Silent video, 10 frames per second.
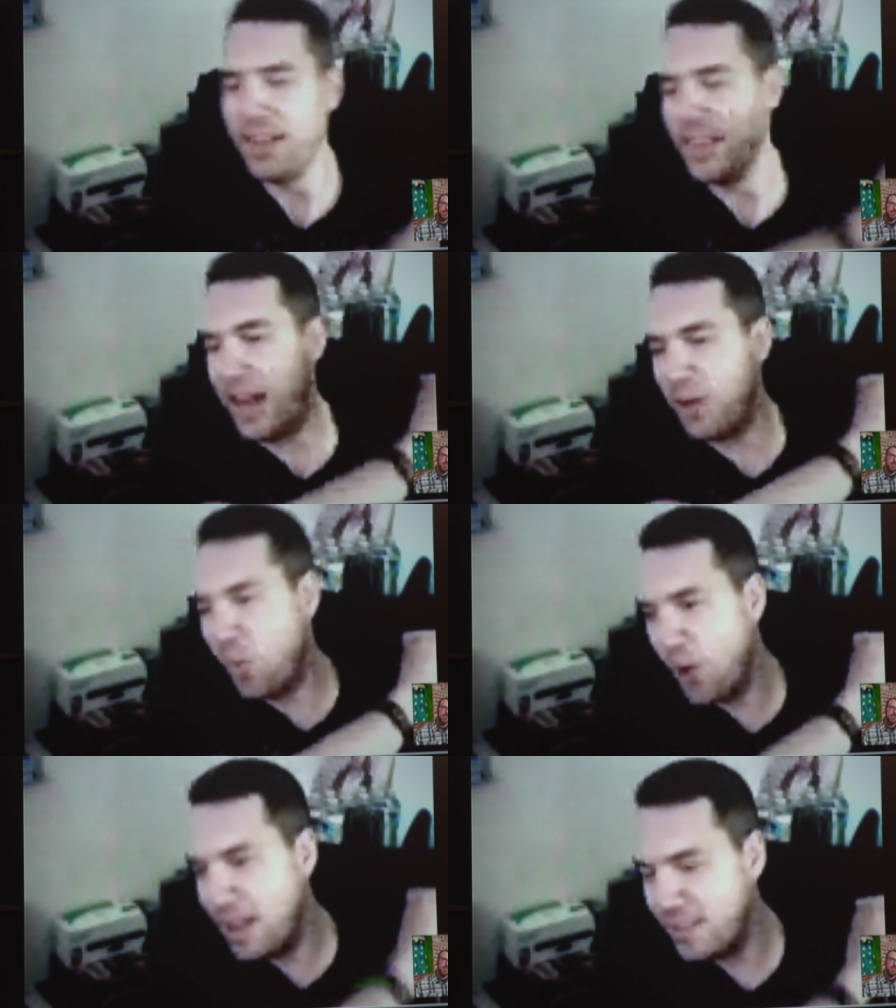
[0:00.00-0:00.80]
And I
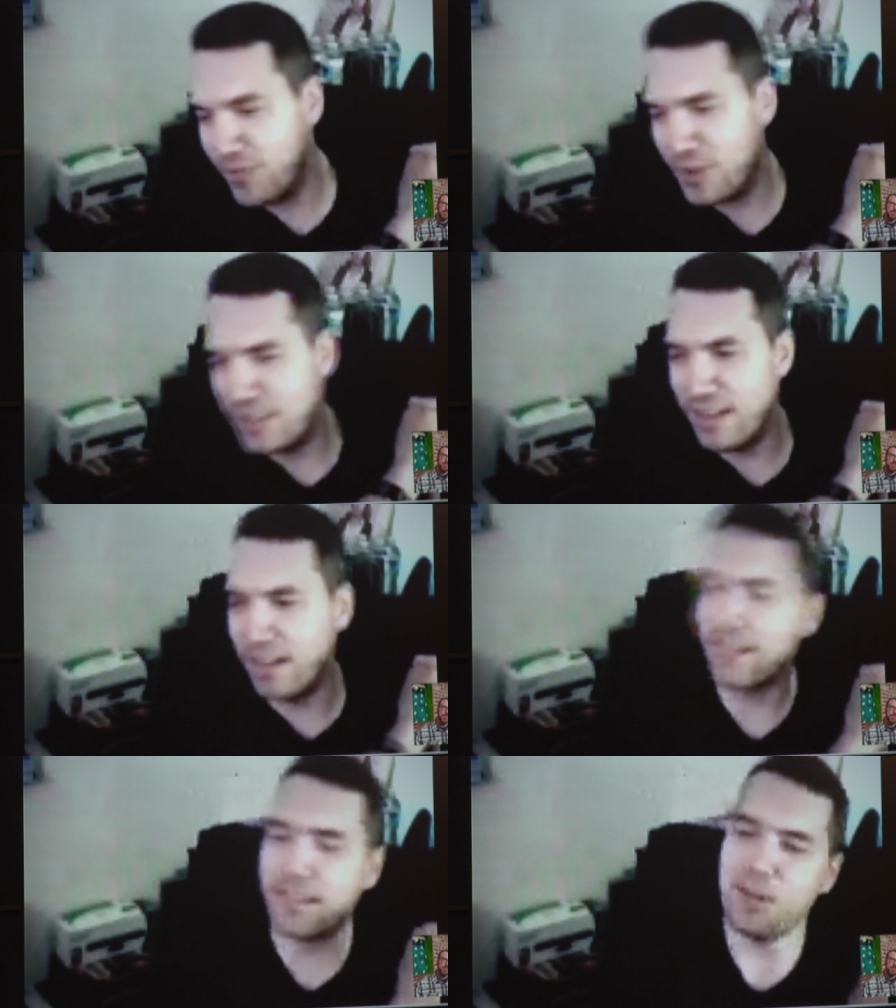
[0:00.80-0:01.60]
went, for
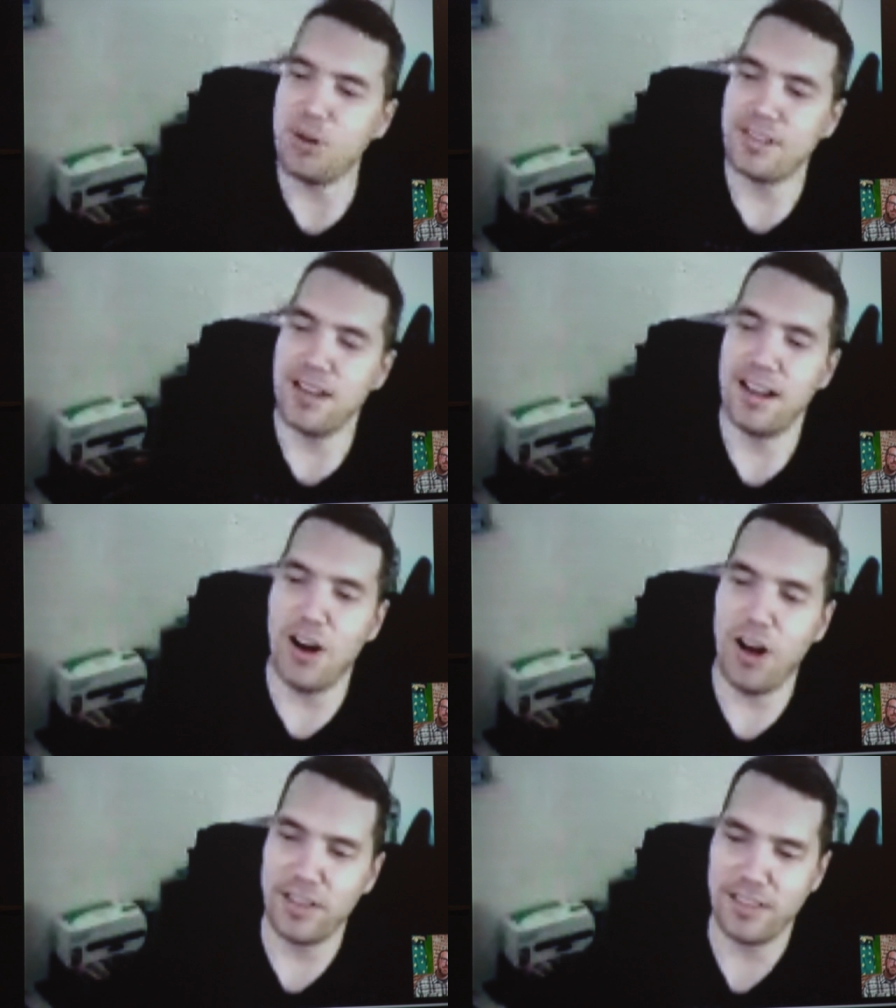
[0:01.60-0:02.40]
years, I went down
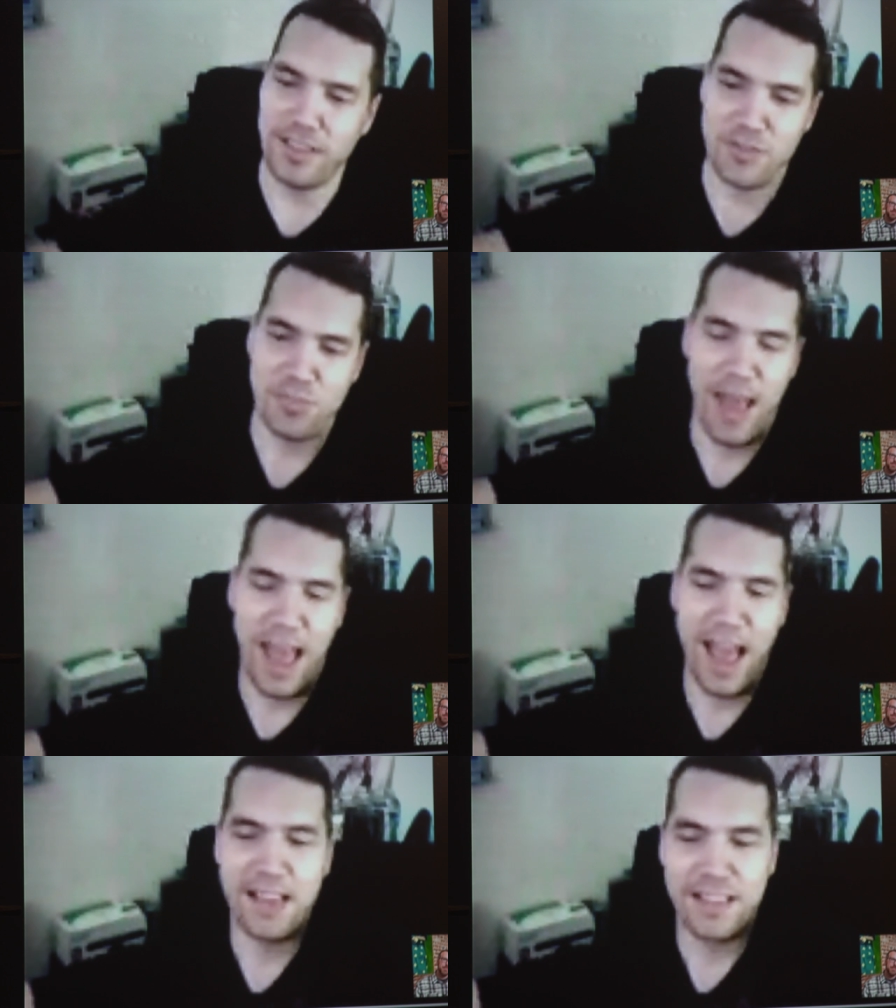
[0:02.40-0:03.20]
all these different
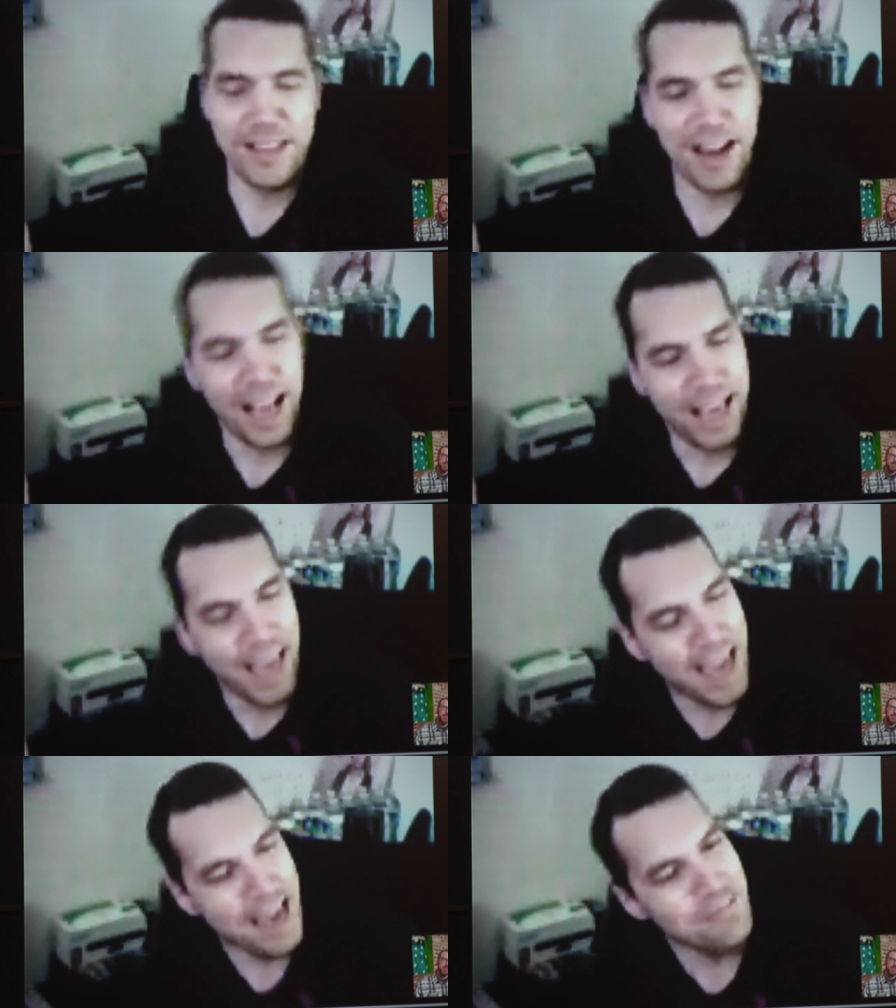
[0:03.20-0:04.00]
paths, and then I
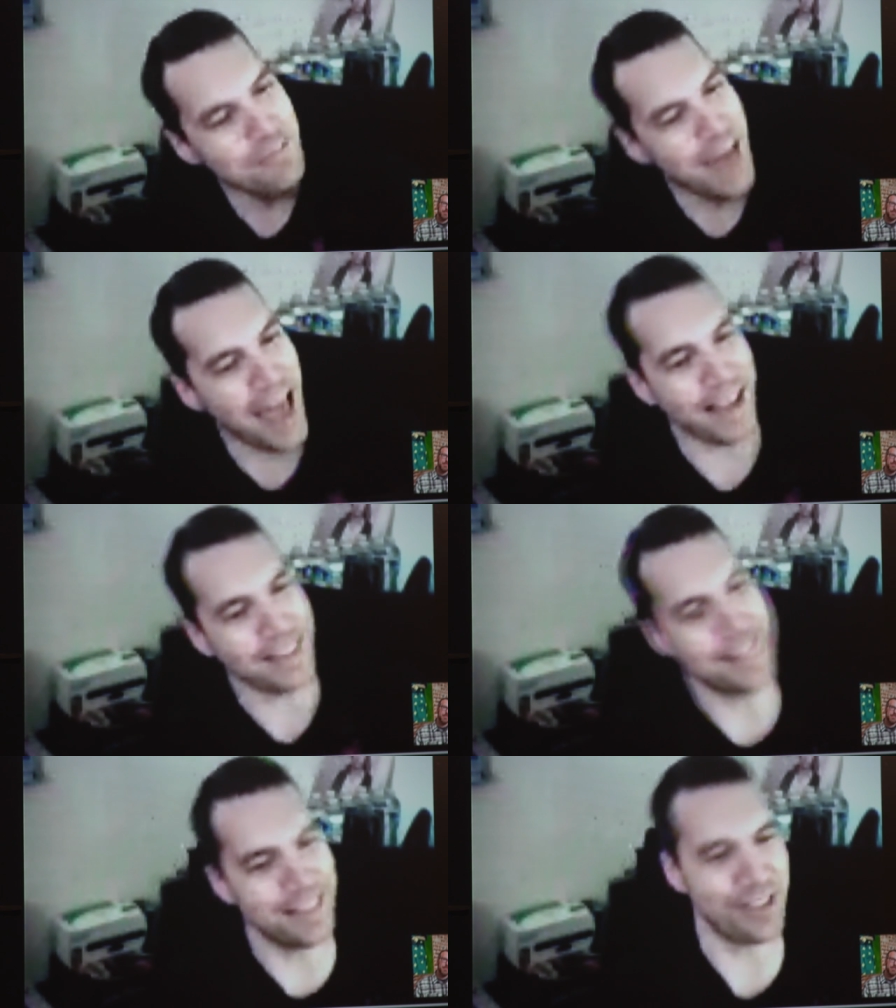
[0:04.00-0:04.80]
came back
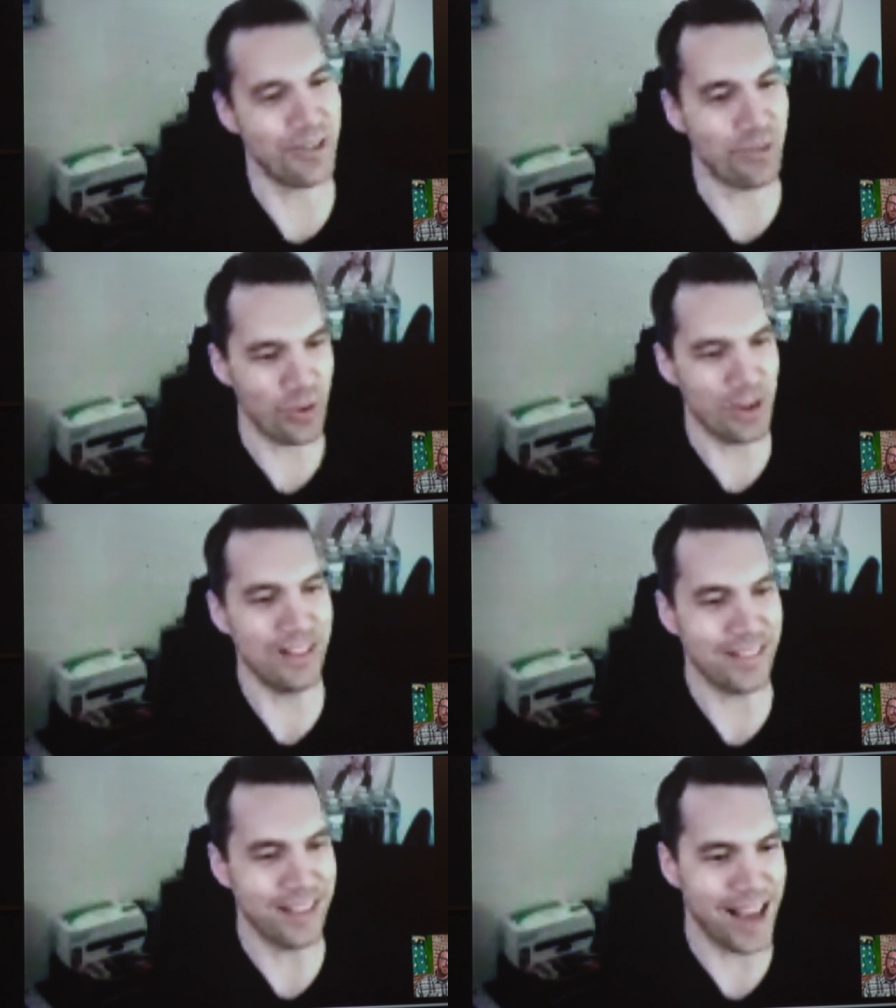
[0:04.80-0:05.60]
to this
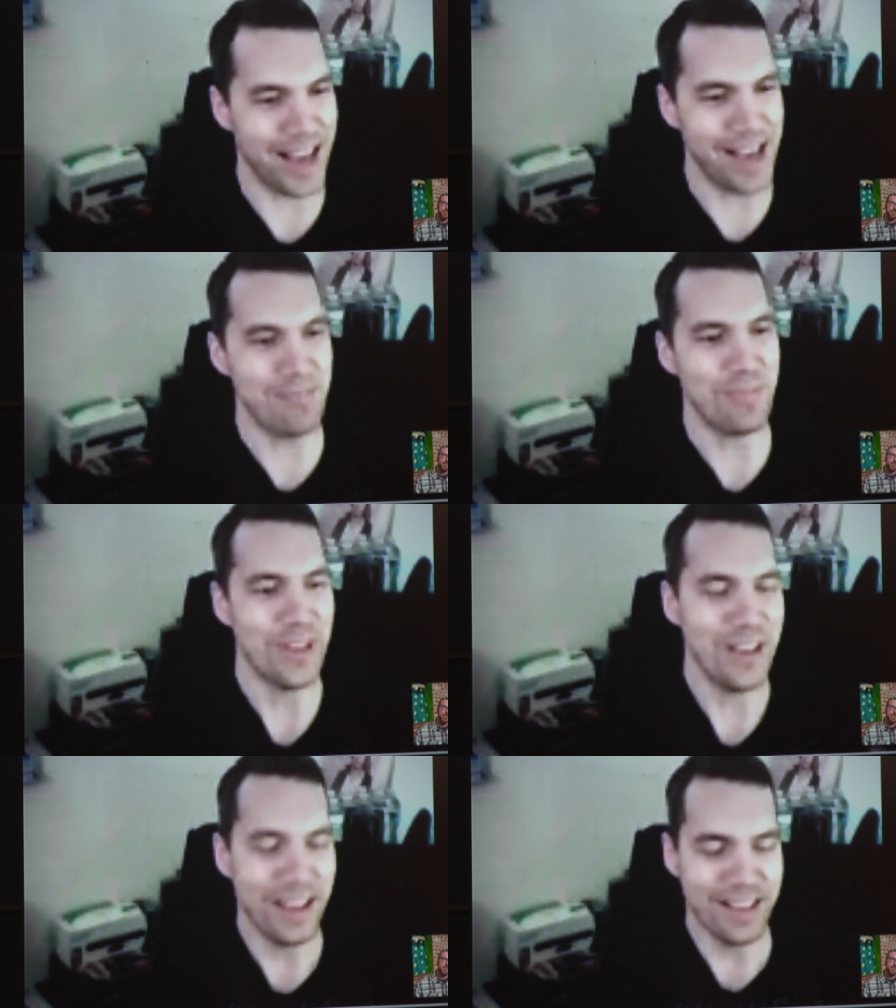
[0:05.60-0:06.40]
real-time